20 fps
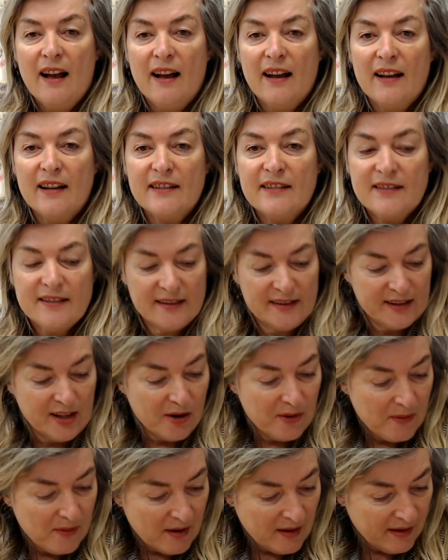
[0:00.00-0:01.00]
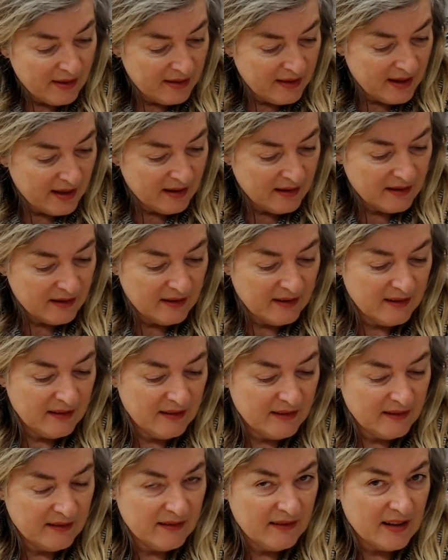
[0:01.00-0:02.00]
So I think
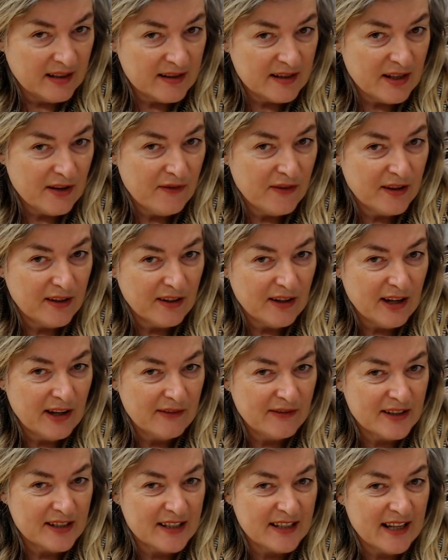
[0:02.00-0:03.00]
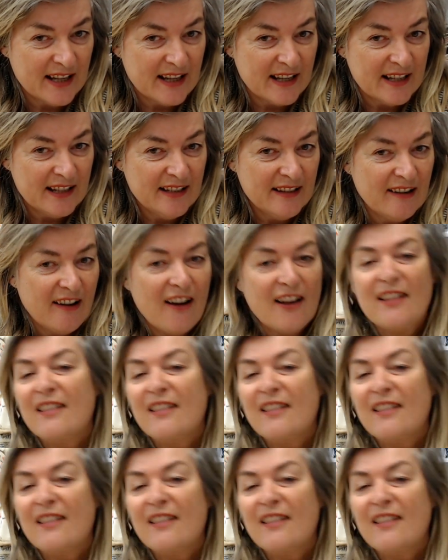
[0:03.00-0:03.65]
that's everything I have to say. I